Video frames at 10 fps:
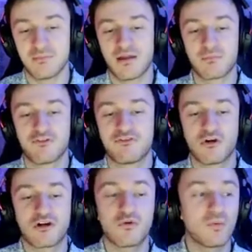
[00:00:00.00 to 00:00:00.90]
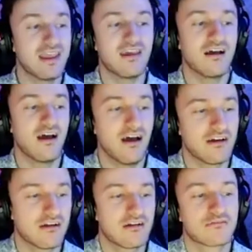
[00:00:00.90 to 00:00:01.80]
before we
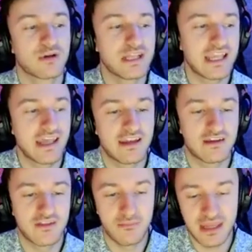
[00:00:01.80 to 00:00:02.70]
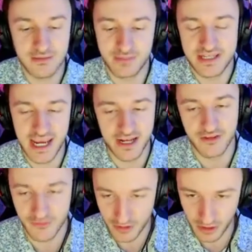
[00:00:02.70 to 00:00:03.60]
really get into the meat and potatoes
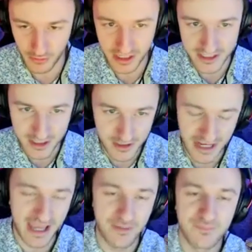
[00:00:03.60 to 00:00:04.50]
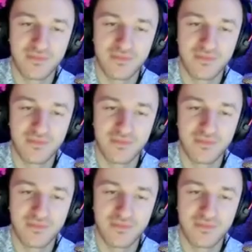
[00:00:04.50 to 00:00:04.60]
of what I want to do today,